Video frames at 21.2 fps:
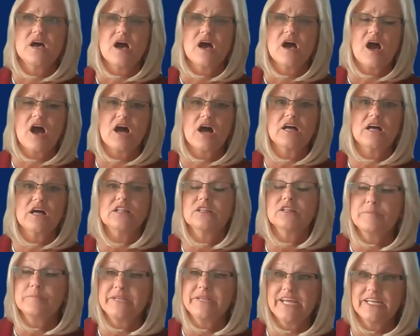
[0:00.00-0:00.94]

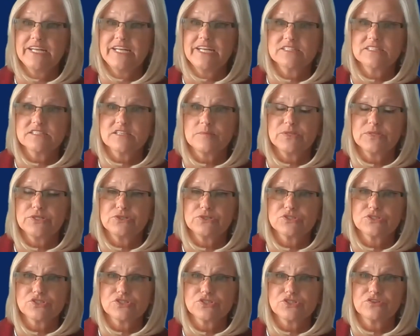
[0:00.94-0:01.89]
eliminated some of their
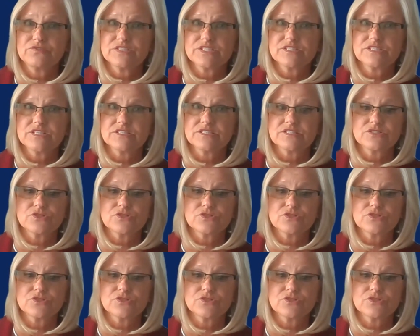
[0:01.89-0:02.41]
services.